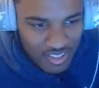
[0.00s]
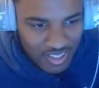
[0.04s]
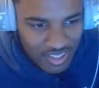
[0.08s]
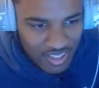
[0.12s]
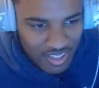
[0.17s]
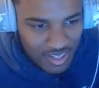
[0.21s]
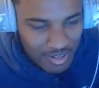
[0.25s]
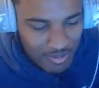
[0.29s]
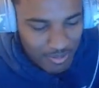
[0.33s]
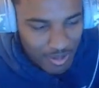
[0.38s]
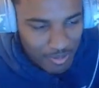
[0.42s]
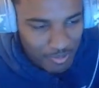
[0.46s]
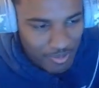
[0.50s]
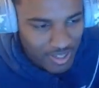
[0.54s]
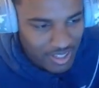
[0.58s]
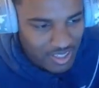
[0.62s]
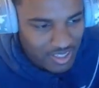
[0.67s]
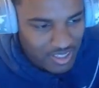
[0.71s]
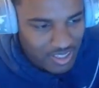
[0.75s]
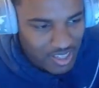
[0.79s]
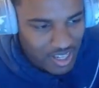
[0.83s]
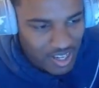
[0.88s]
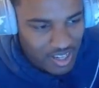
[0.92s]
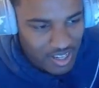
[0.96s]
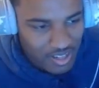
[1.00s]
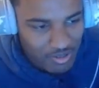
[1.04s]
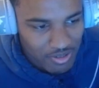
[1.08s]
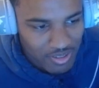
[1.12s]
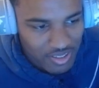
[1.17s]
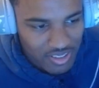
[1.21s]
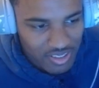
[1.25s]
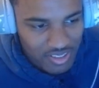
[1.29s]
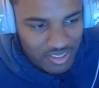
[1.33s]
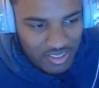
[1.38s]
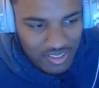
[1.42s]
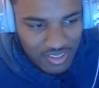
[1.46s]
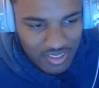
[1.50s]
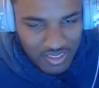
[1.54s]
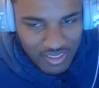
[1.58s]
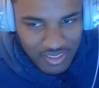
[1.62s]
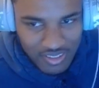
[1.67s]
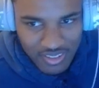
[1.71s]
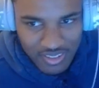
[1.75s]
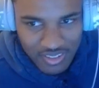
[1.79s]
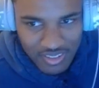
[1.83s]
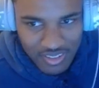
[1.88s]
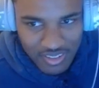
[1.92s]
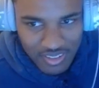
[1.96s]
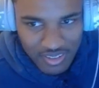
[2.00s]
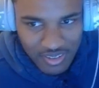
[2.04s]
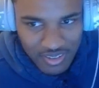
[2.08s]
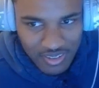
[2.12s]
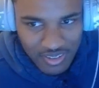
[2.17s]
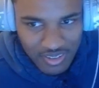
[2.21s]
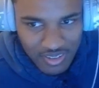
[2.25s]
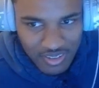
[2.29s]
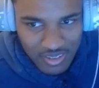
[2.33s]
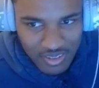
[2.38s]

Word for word: Everybody make a shot. it. Yeah, 15.